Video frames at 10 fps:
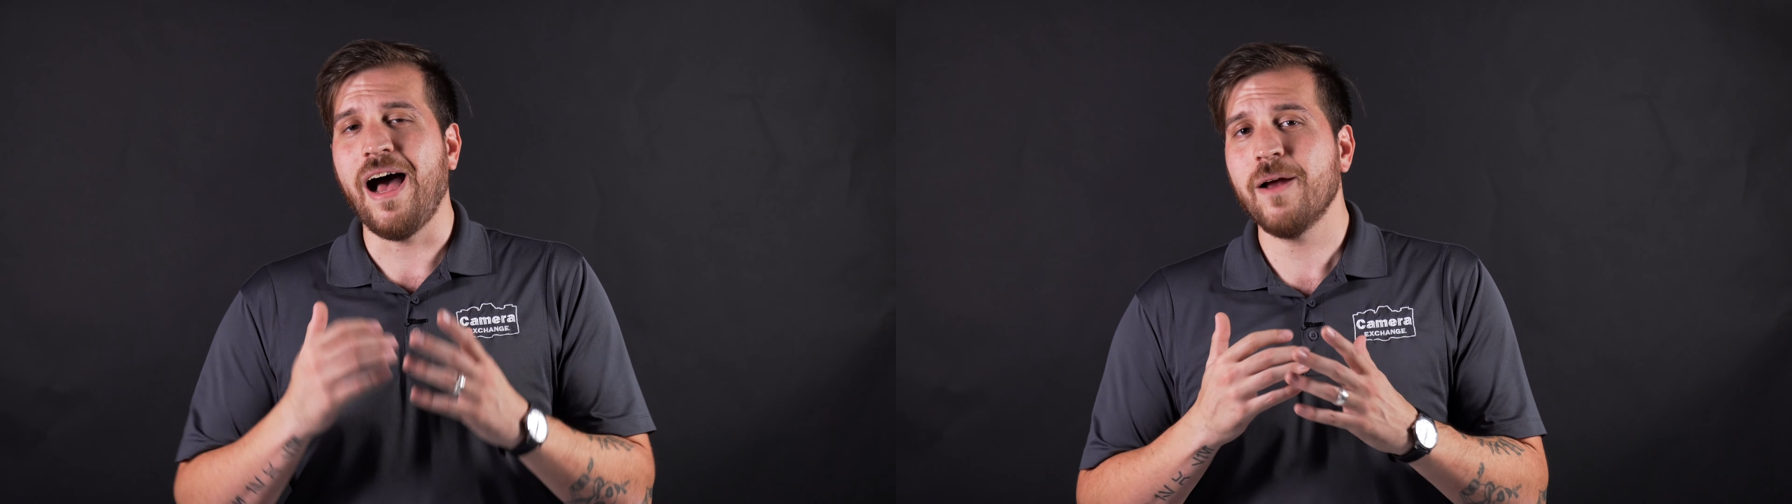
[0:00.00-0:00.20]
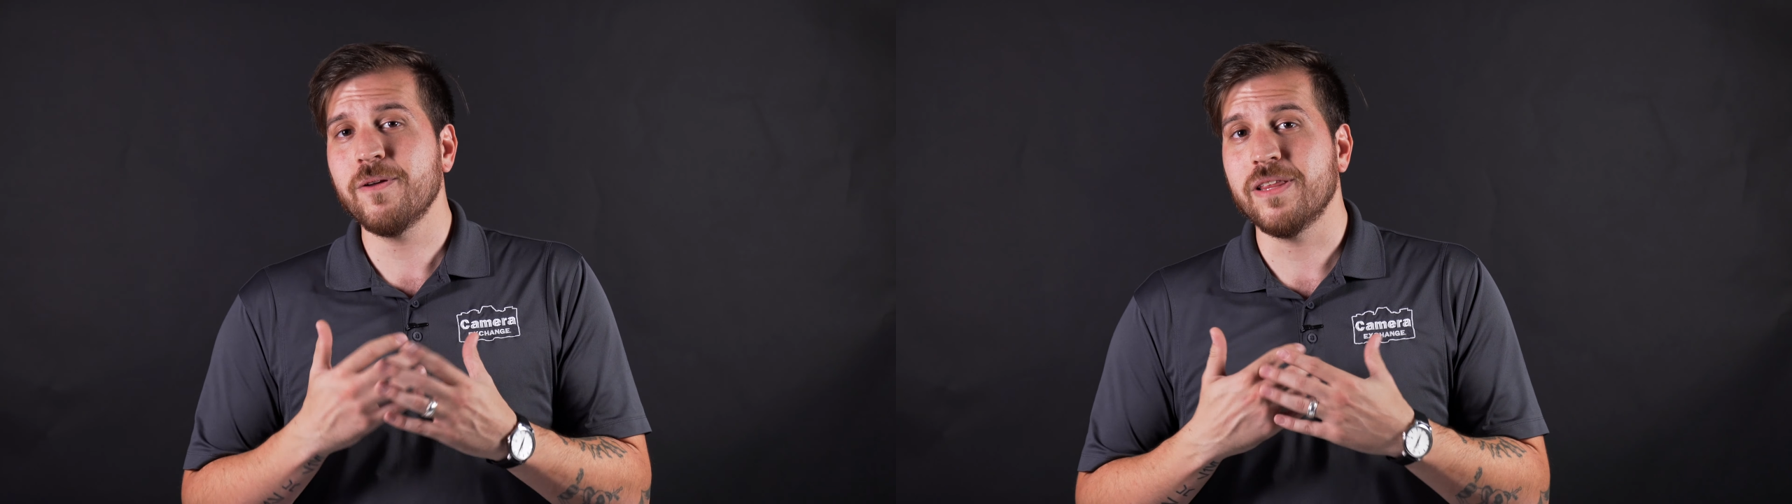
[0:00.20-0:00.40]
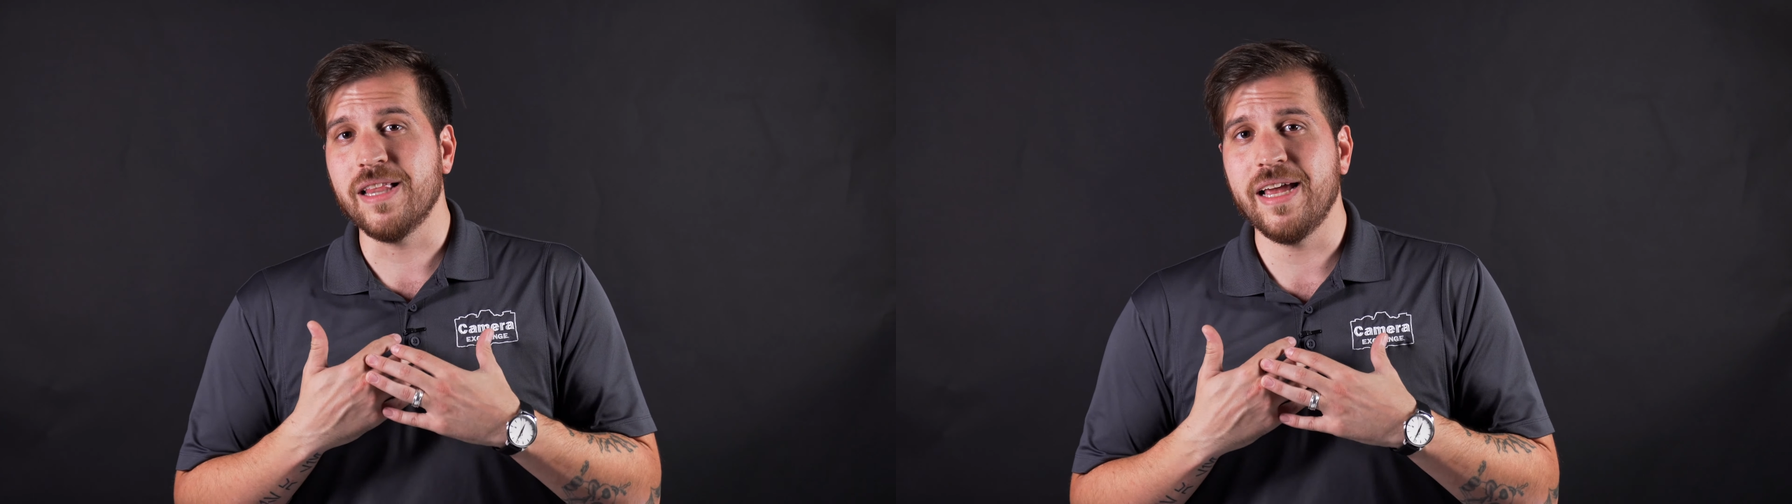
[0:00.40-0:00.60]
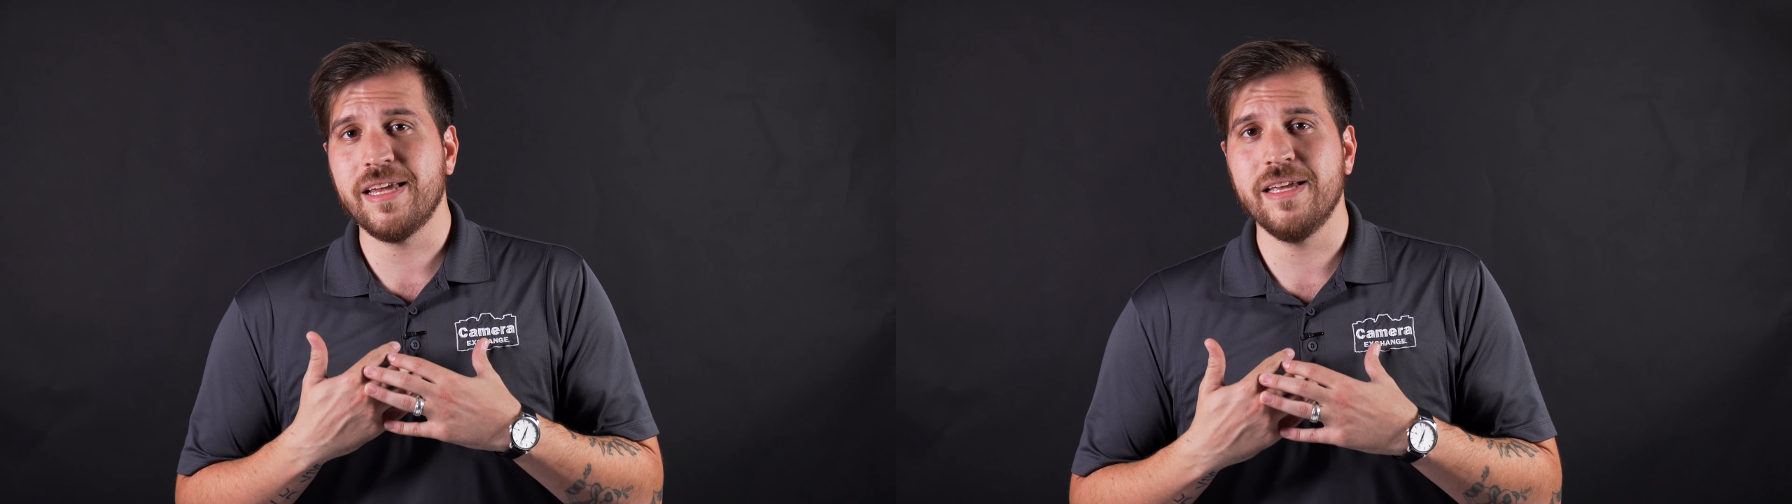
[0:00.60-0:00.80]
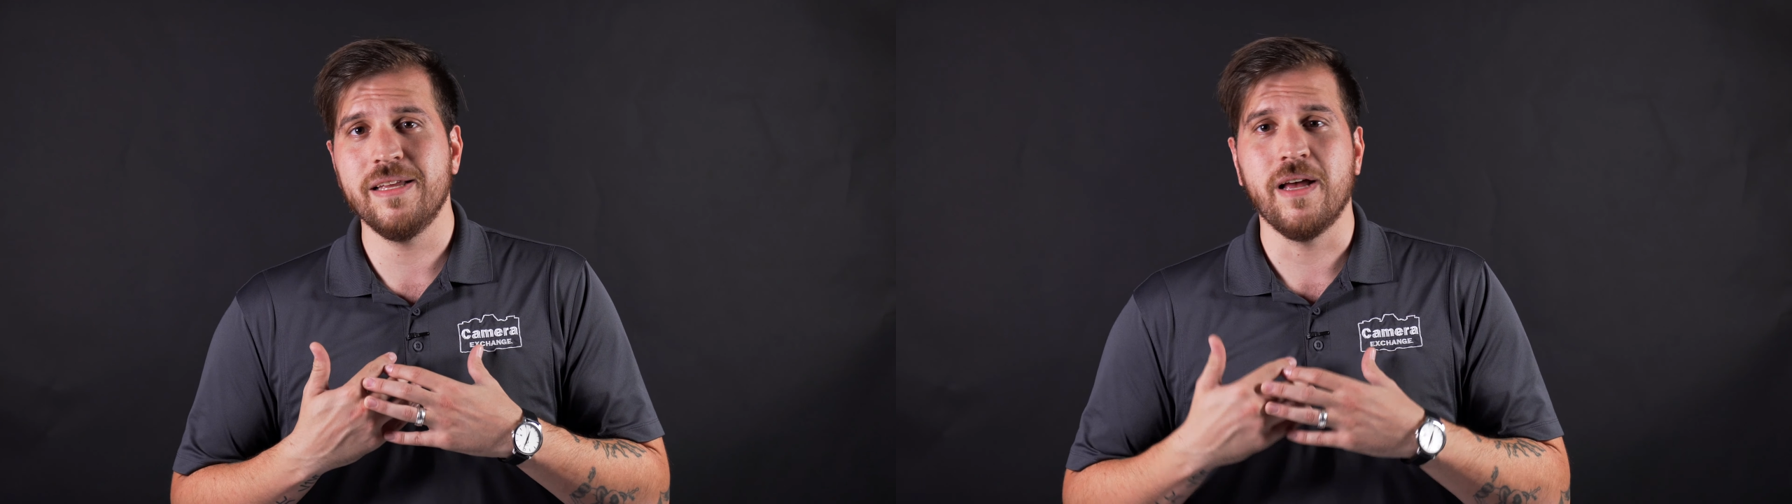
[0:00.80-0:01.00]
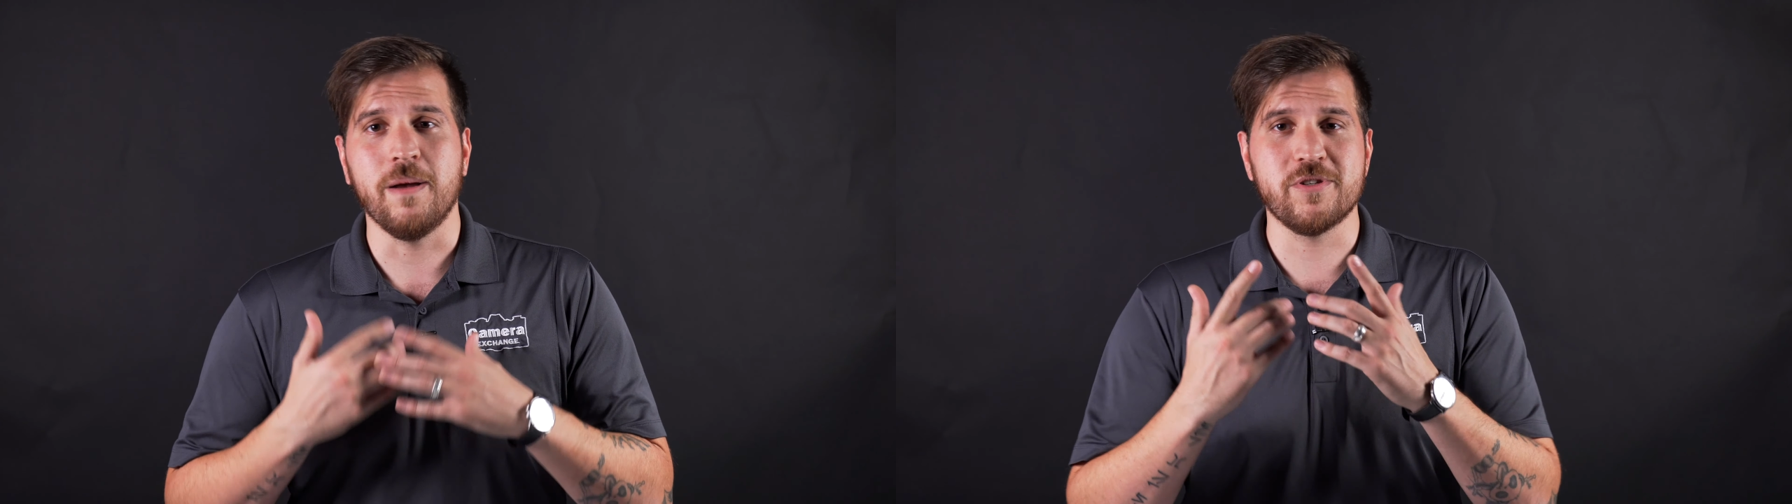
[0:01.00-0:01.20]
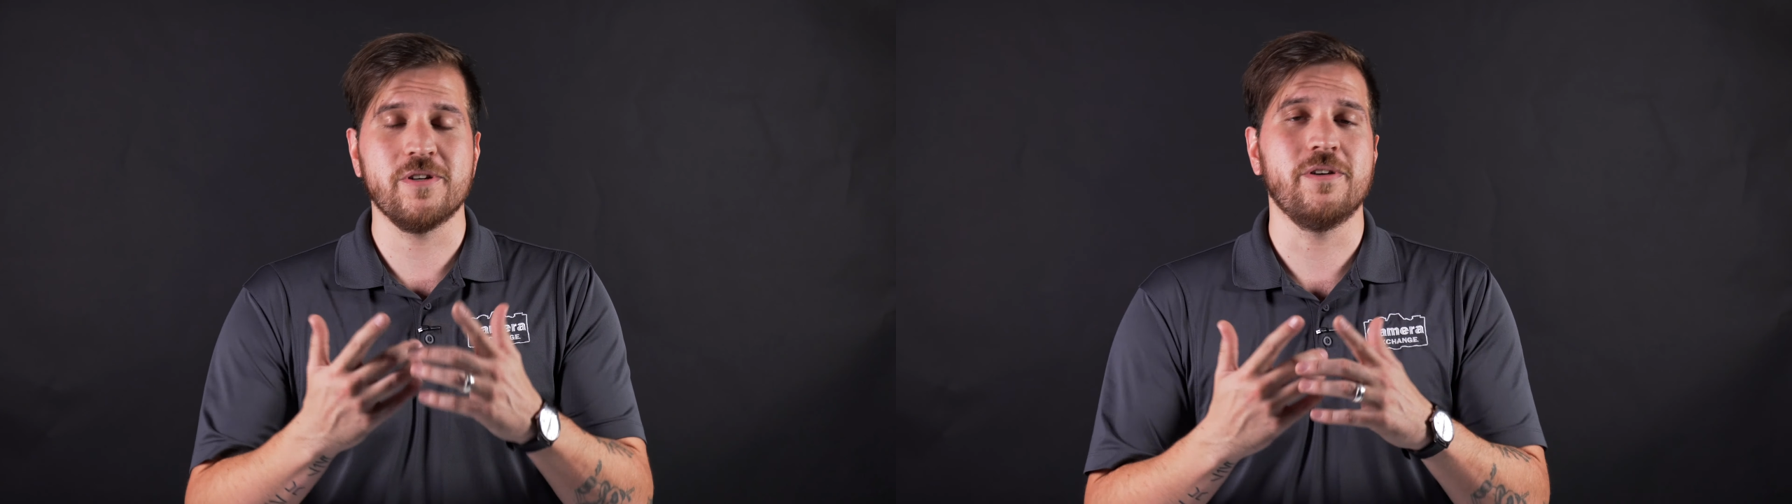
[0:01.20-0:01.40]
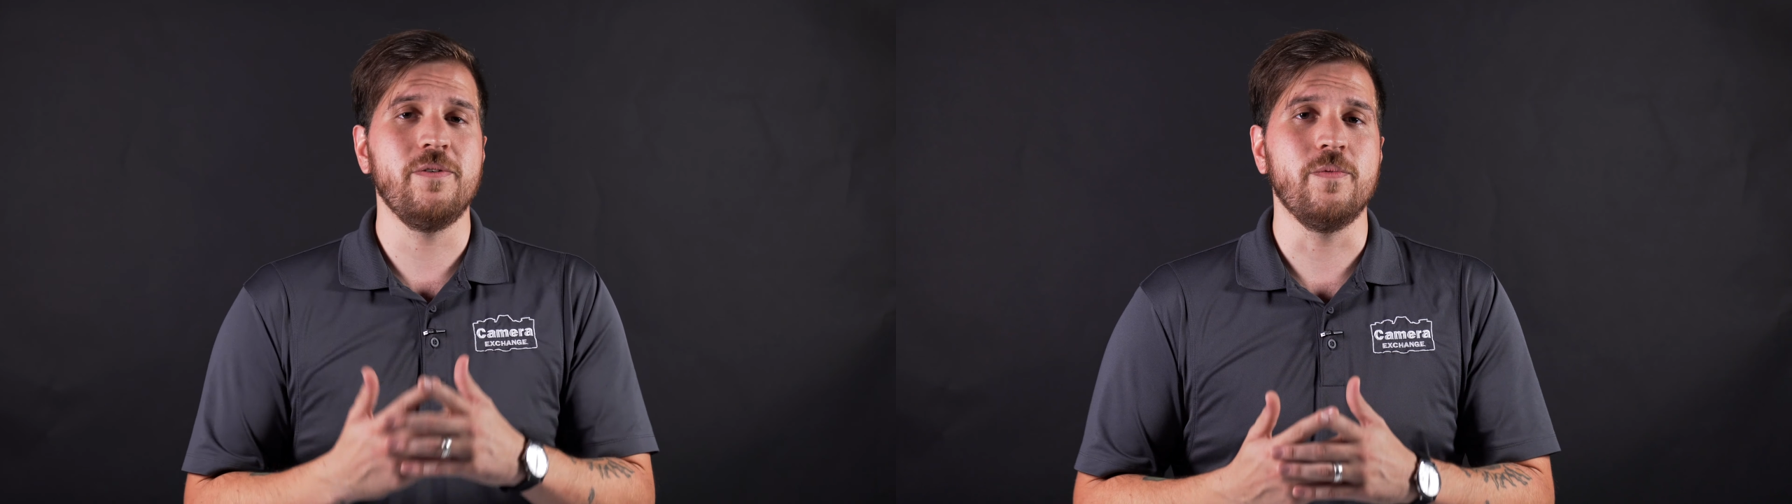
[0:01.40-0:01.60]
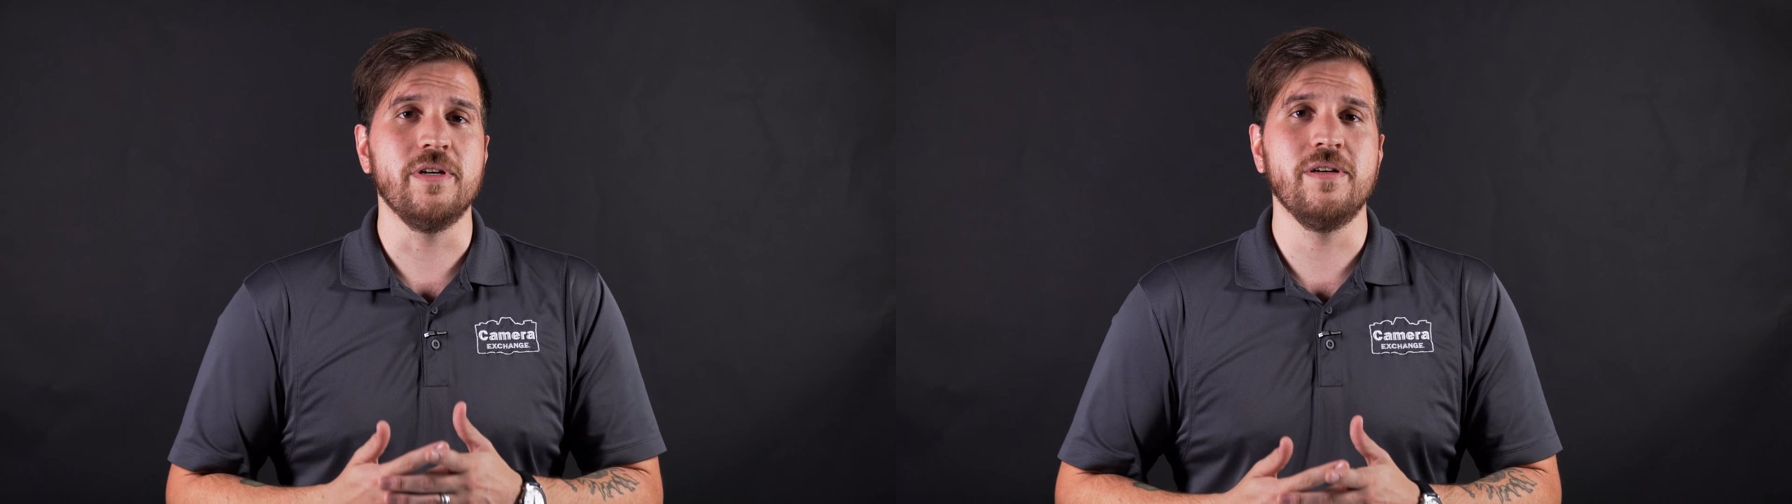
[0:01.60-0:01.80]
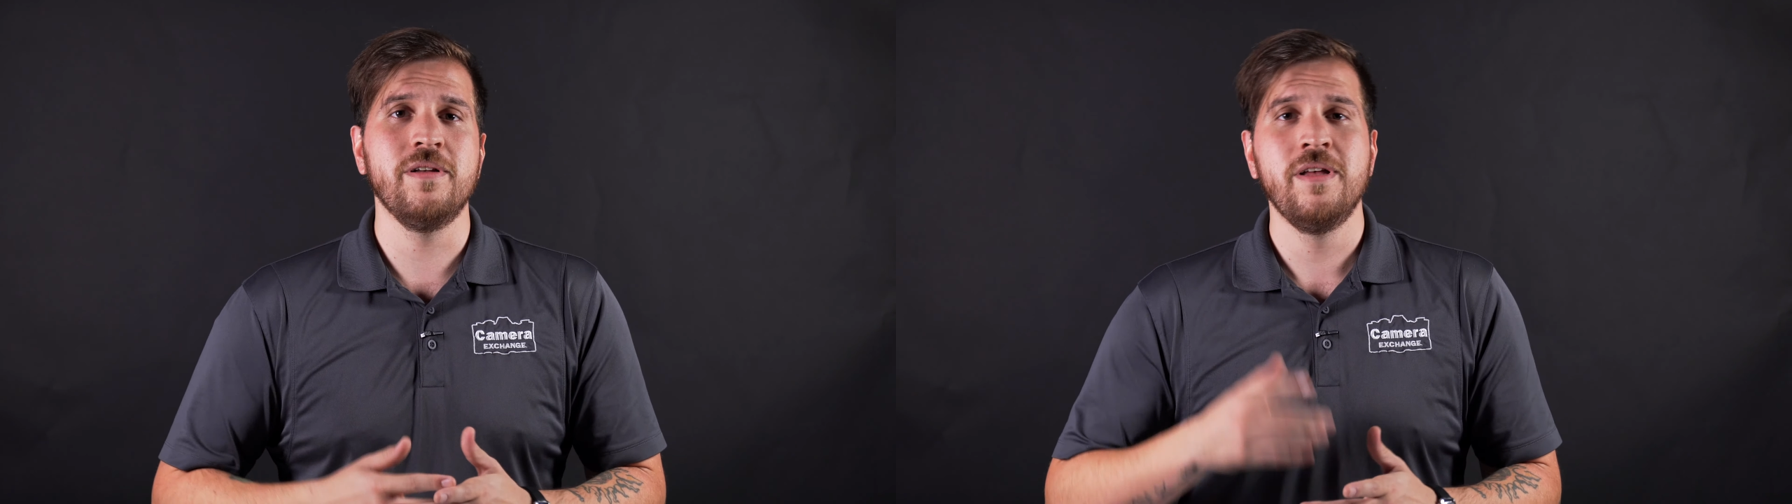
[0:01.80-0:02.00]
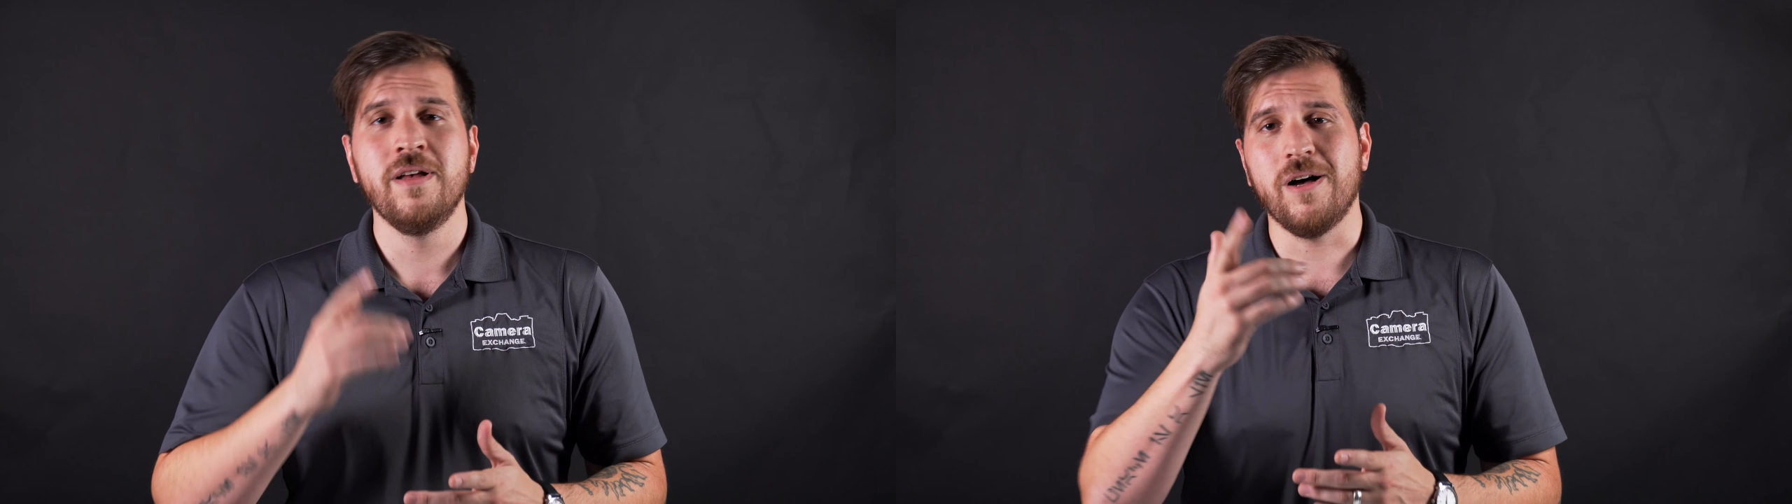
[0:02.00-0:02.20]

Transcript: I really like it. I'm sure you will.